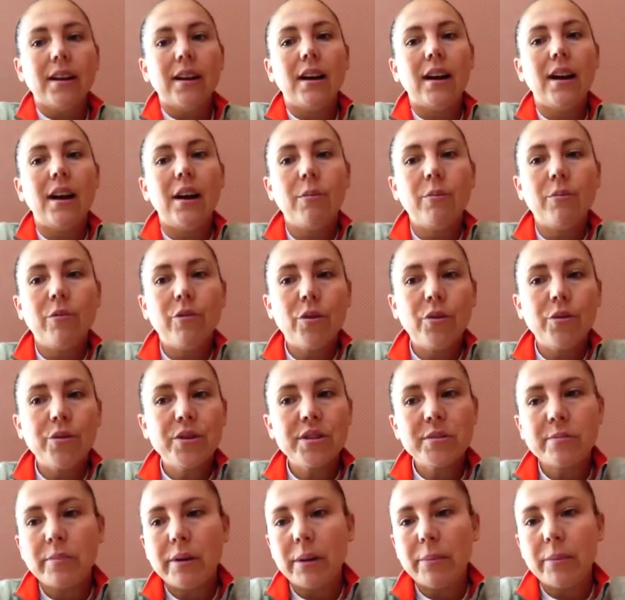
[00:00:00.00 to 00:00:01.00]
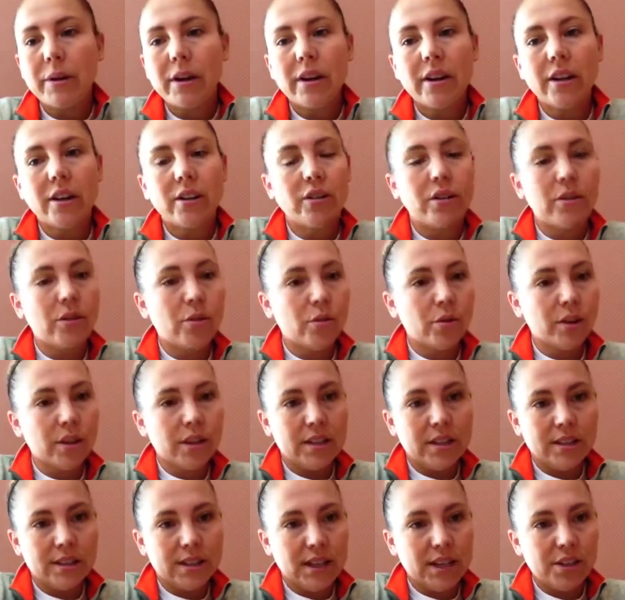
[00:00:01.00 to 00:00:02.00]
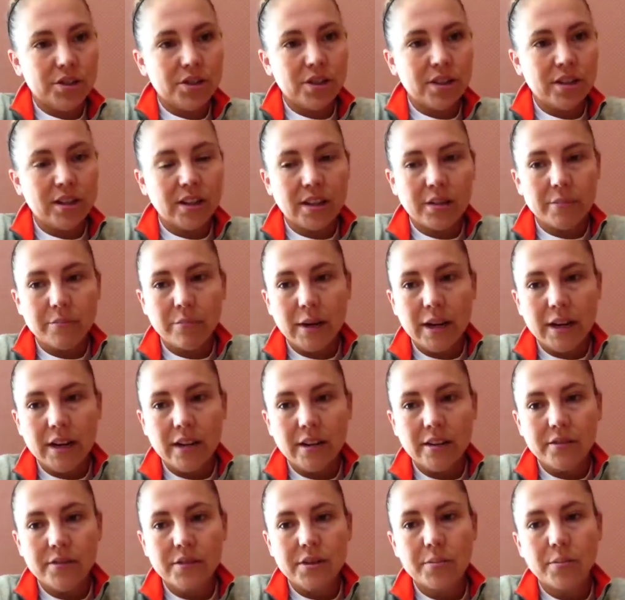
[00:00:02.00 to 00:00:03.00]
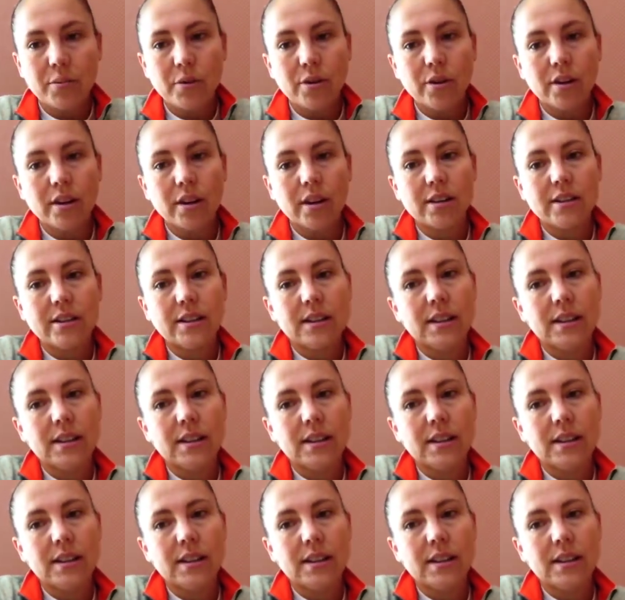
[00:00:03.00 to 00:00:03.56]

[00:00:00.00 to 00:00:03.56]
Focus primarily on the organization and competitive sports,